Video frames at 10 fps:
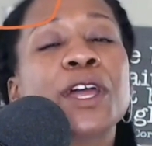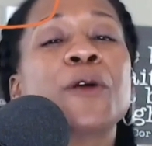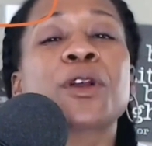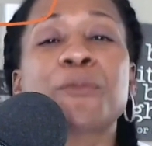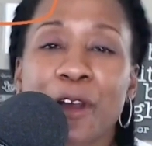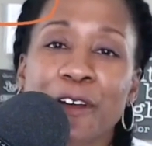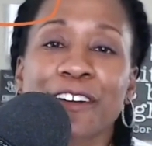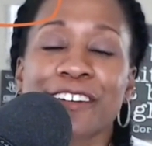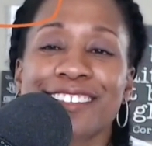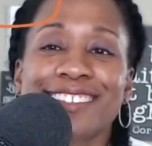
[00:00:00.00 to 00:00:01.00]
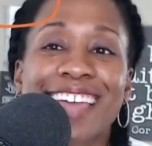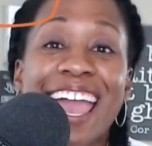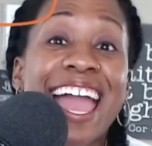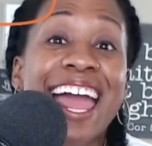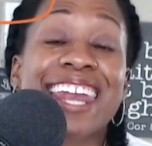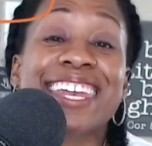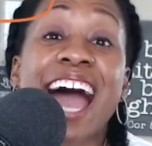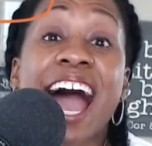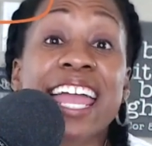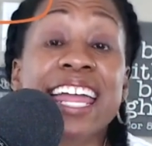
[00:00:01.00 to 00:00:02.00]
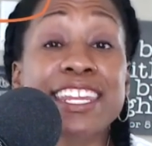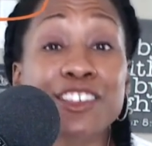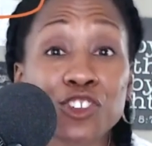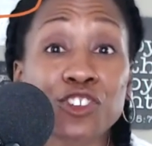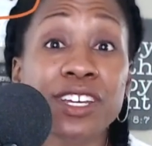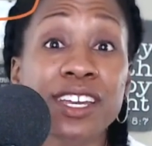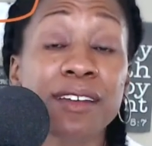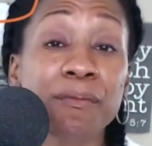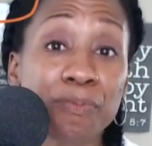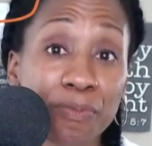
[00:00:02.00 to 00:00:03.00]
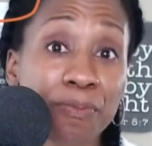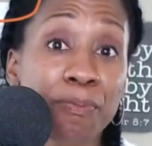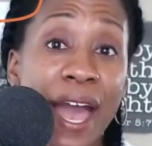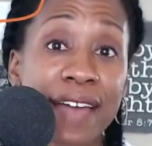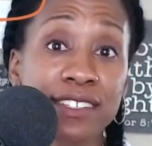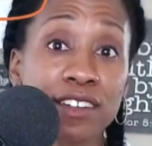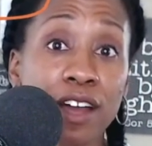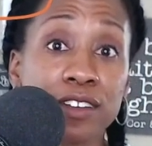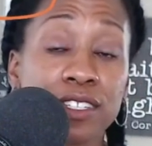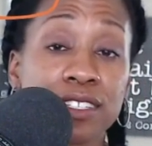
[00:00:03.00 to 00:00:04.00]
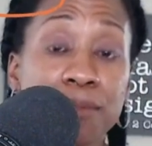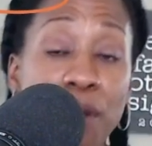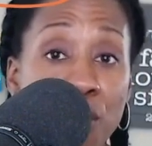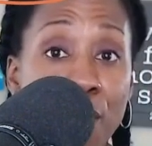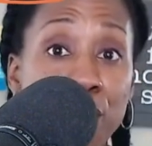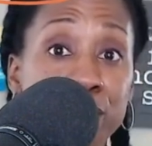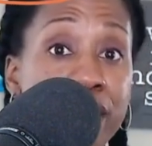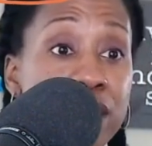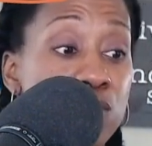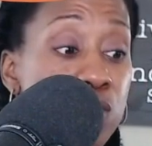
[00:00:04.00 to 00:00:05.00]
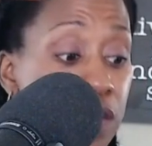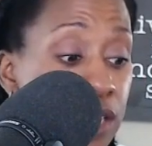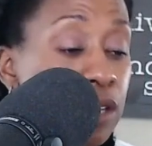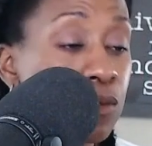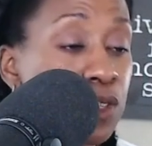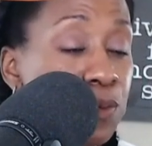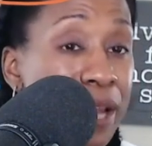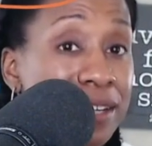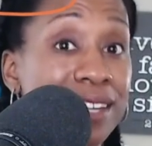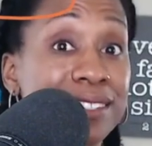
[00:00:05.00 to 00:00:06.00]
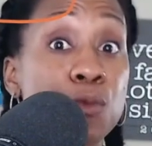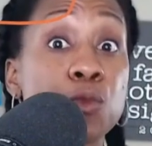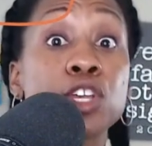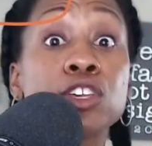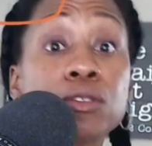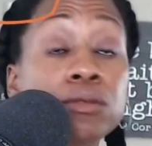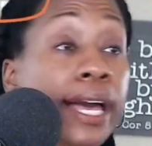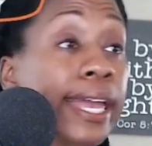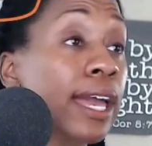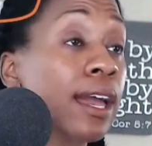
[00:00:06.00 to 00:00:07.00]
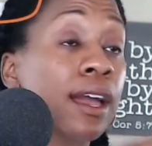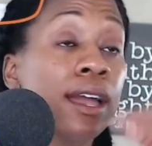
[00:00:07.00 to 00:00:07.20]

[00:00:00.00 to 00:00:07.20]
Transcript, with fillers: for Network Marketers. And I initially passed it on to some network marketers that I really respected and said, Will you like